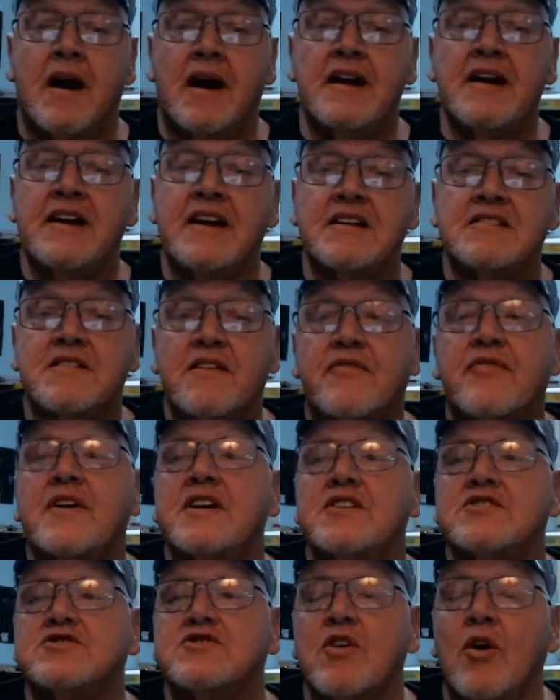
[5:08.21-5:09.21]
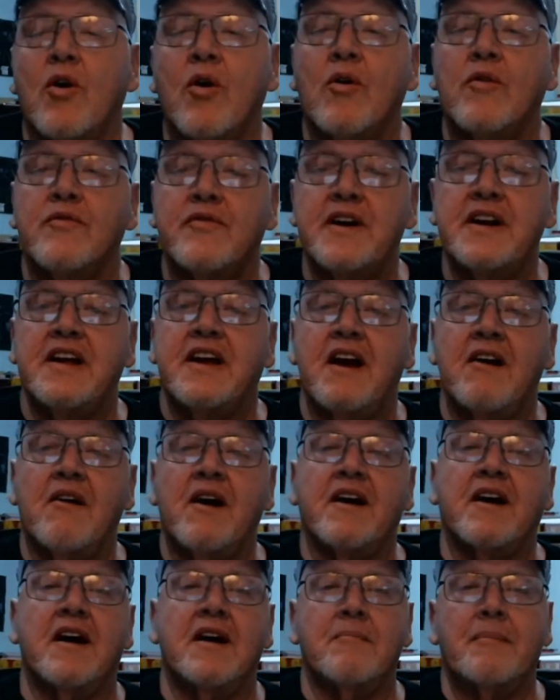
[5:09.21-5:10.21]
I didn't get to finish the whole video.
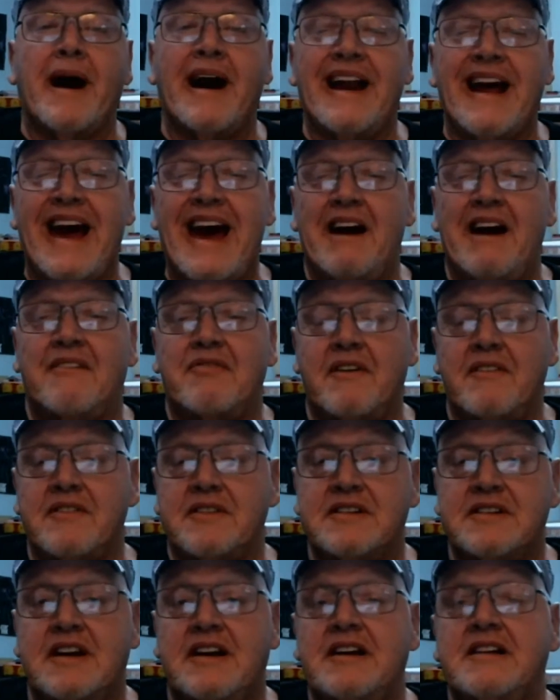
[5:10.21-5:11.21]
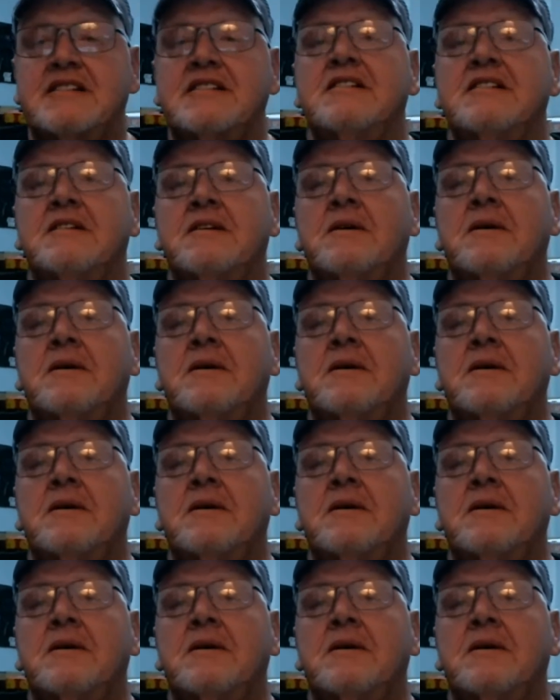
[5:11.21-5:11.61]
I got about half of it done.